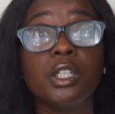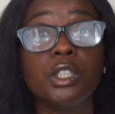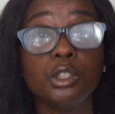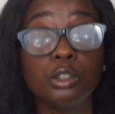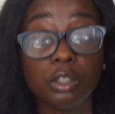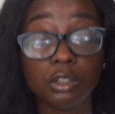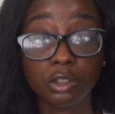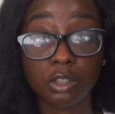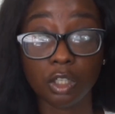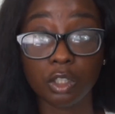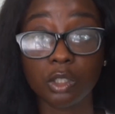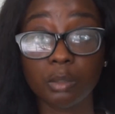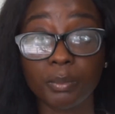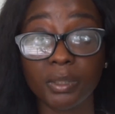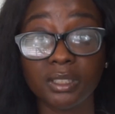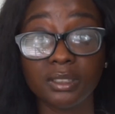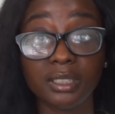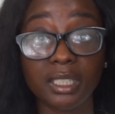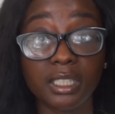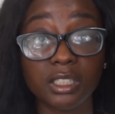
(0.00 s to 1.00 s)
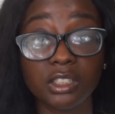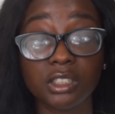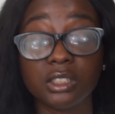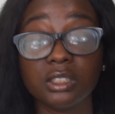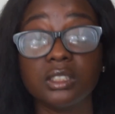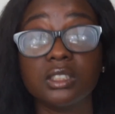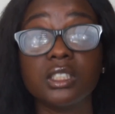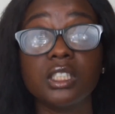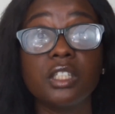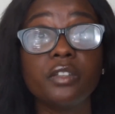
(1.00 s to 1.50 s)
your
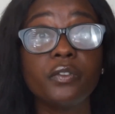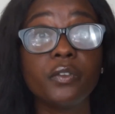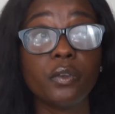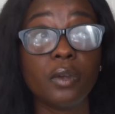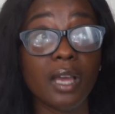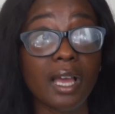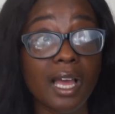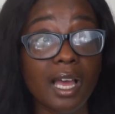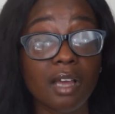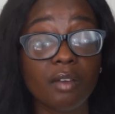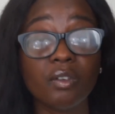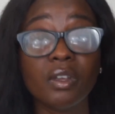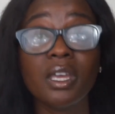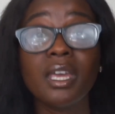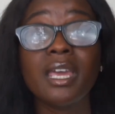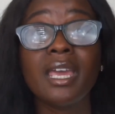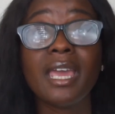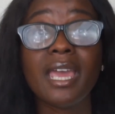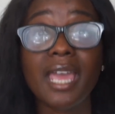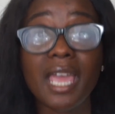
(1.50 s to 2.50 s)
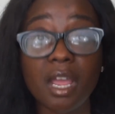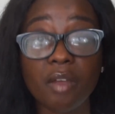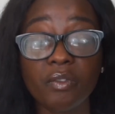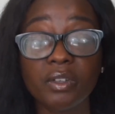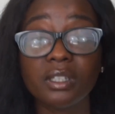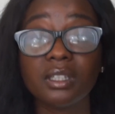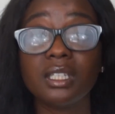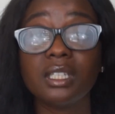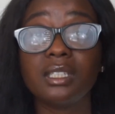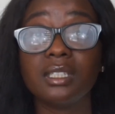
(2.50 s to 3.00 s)
documentations, if you have
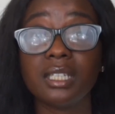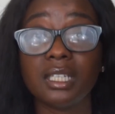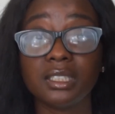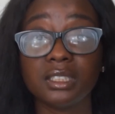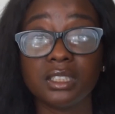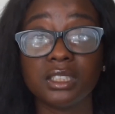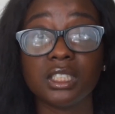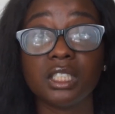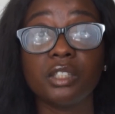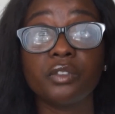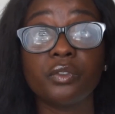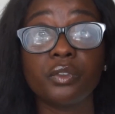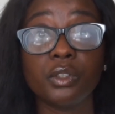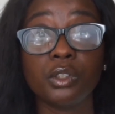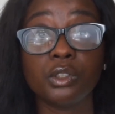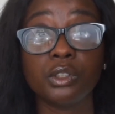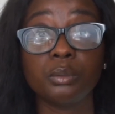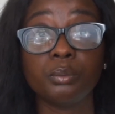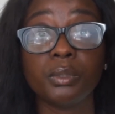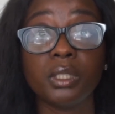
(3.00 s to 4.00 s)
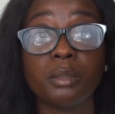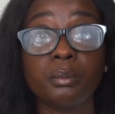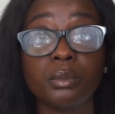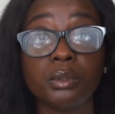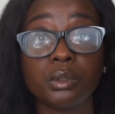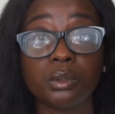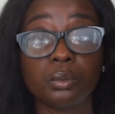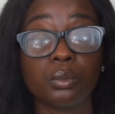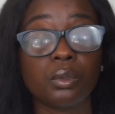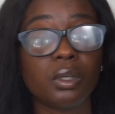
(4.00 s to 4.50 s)
everything necessary for you to be able
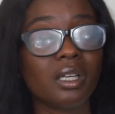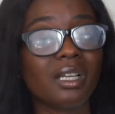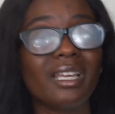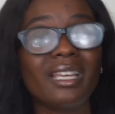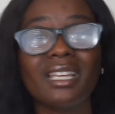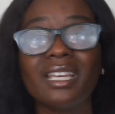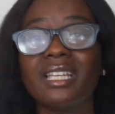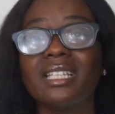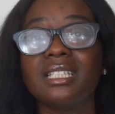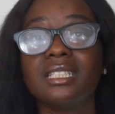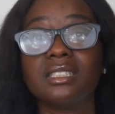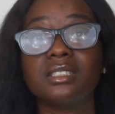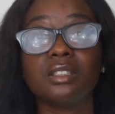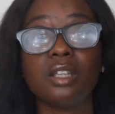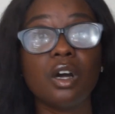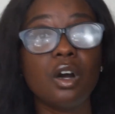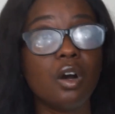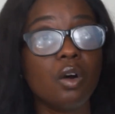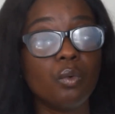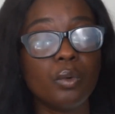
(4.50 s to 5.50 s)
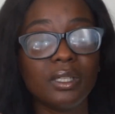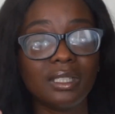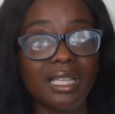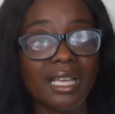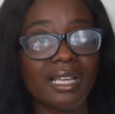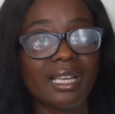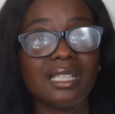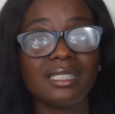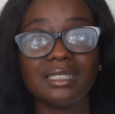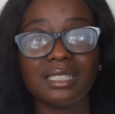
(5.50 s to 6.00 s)
to work. Again, it's not always,
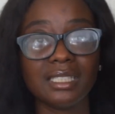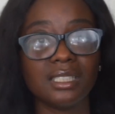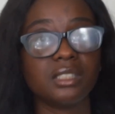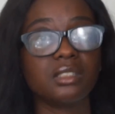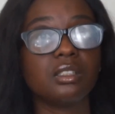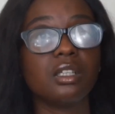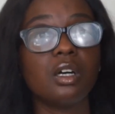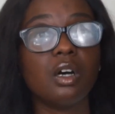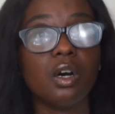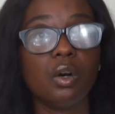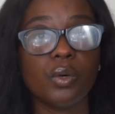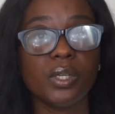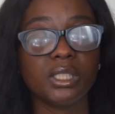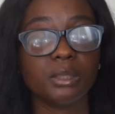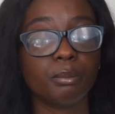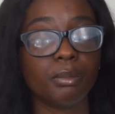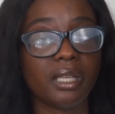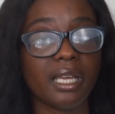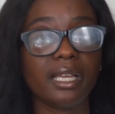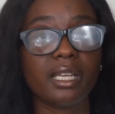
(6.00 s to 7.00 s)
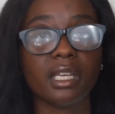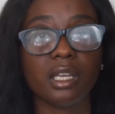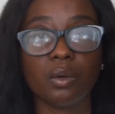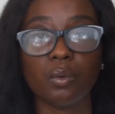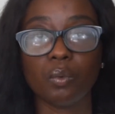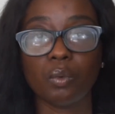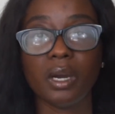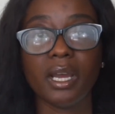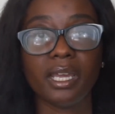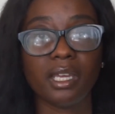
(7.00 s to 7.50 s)
like I said, it's not always black
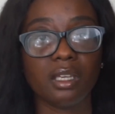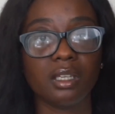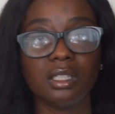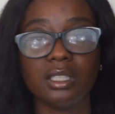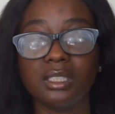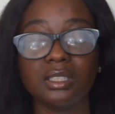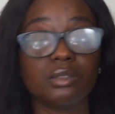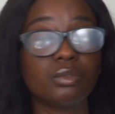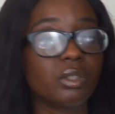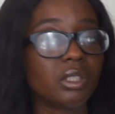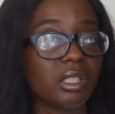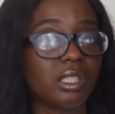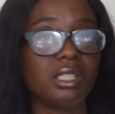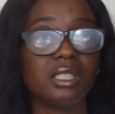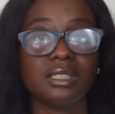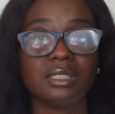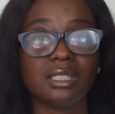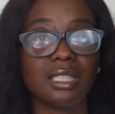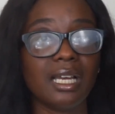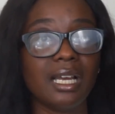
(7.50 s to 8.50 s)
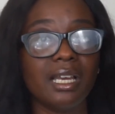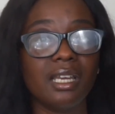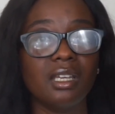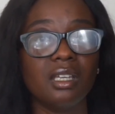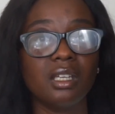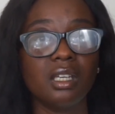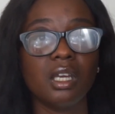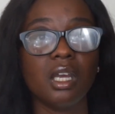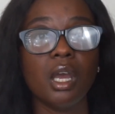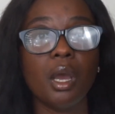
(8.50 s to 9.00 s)
and white. It really is not.
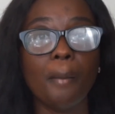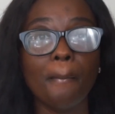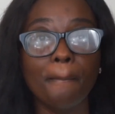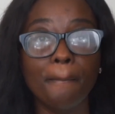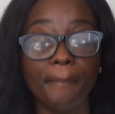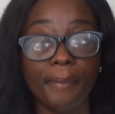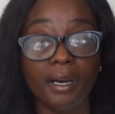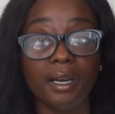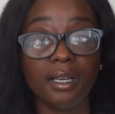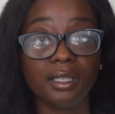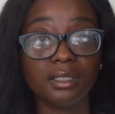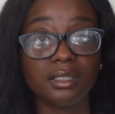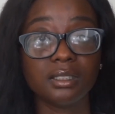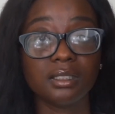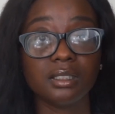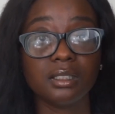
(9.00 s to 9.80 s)
But